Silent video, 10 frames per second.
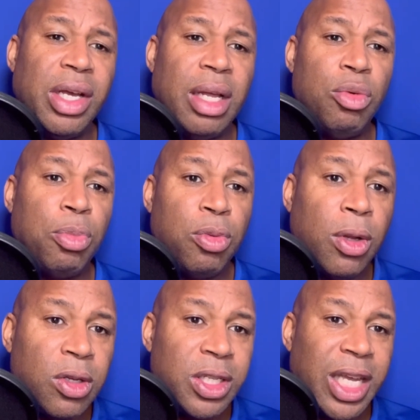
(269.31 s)
it was
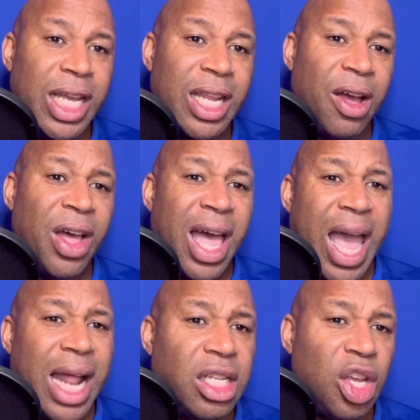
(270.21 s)
Pochettino
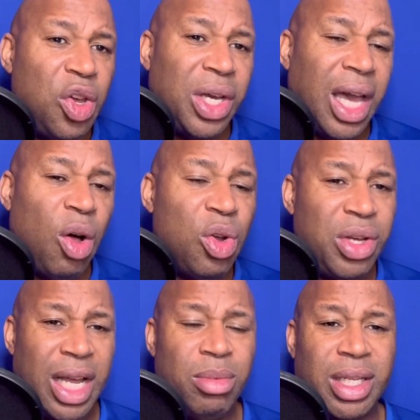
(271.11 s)
and Tuchel who
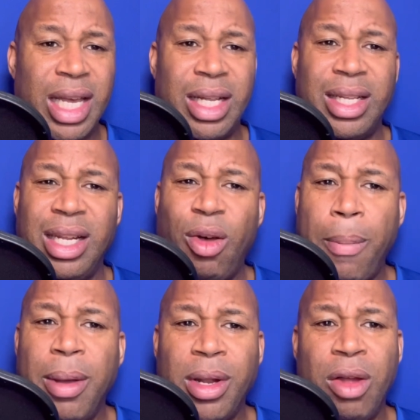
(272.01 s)
came second. A lot of
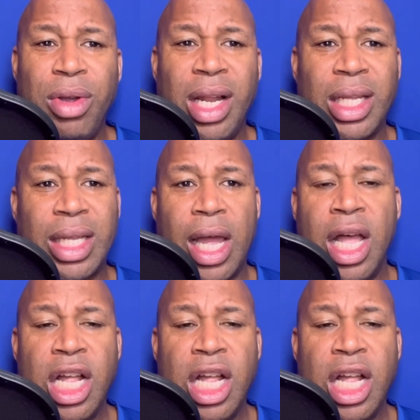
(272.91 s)
people don't realise that.